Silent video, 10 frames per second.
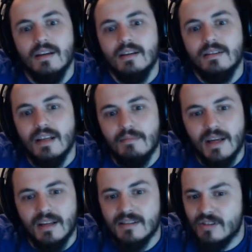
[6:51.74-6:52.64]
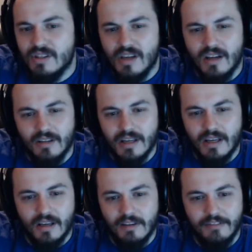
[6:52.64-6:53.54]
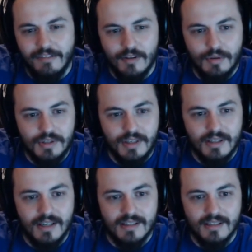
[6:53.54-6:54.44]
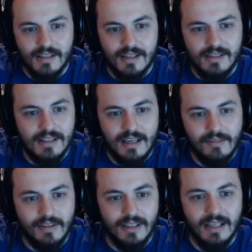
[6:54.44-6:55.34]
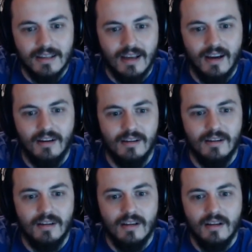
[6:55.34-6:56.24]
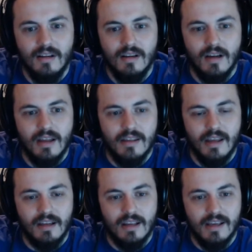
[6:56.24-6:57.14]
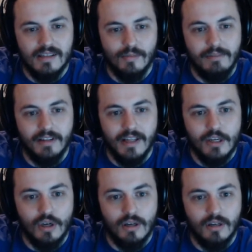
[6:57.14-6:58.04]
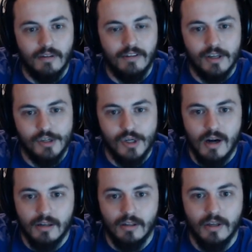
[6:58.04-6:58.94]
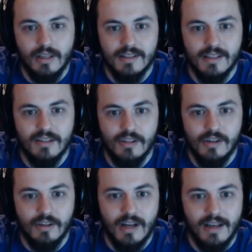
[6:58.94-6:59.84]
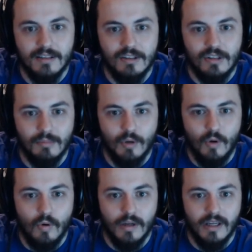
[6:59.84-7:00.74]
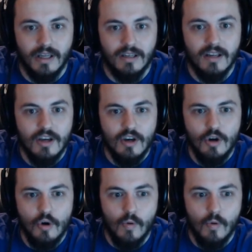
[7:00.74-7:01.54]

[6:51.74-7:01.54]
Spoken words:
Deadman just kind of like confused, and he says, is he even in there? And then he has a revelation, a very shocked look, and he says, you're not Jim Corrigan. Who